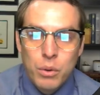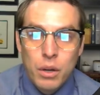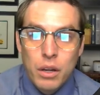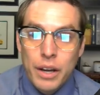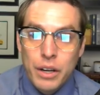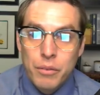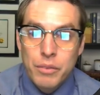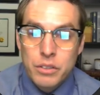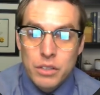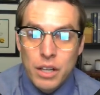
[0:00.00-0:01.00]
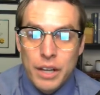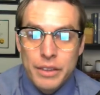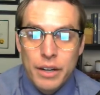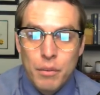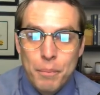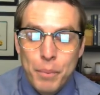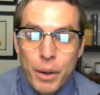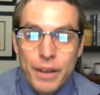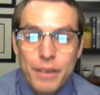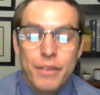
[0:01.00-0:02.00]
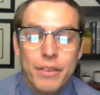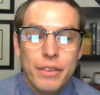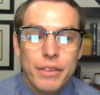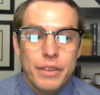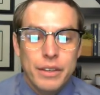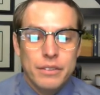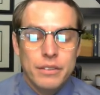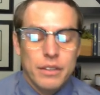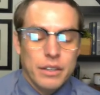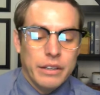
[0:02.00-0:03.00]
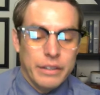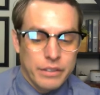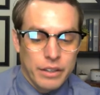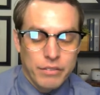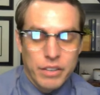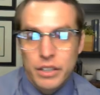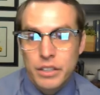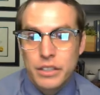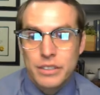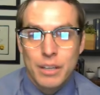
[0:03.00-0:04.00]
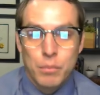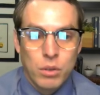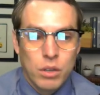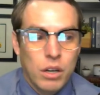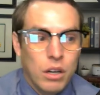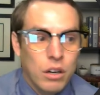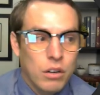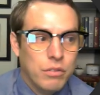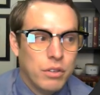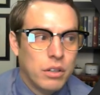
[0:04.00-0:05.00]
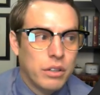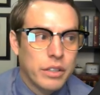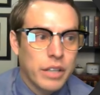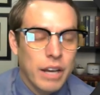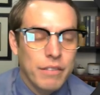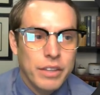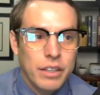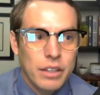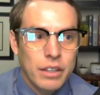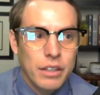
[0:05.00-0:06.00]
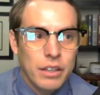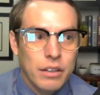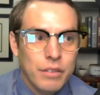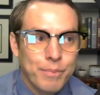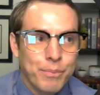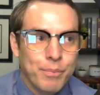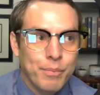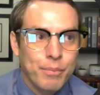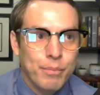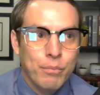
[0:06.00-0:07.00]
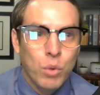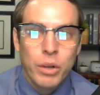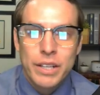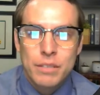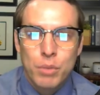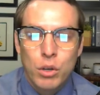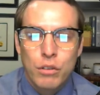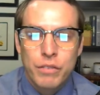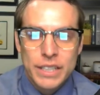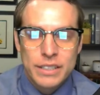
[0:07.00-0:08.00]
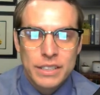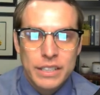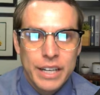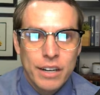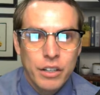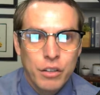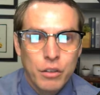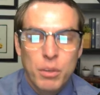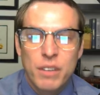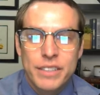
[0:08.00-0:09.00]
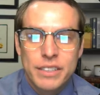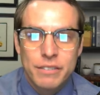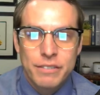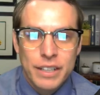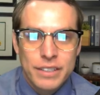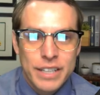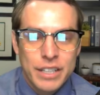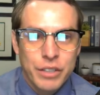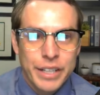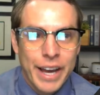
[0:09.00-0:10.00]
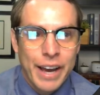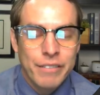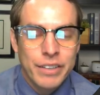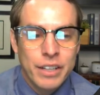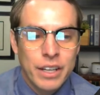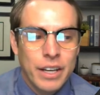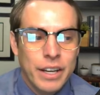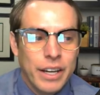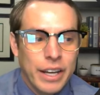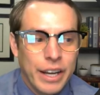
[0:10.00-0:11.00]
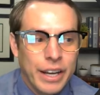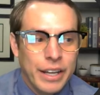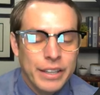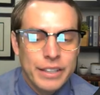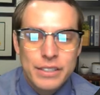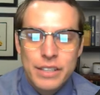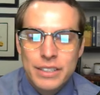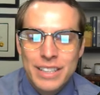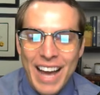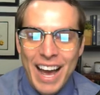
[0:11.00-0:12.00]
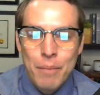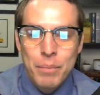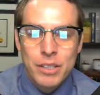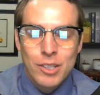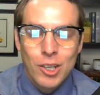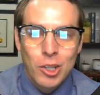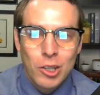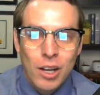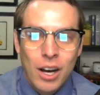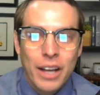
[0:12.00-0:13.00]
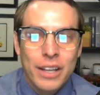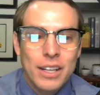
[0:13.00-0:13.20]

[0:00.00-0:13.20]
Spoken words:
I know, there's a lot there, but this is a very good example of kind of the more or less perfect scenario, the perfect defense that you can have, and this doesn't happen a lot.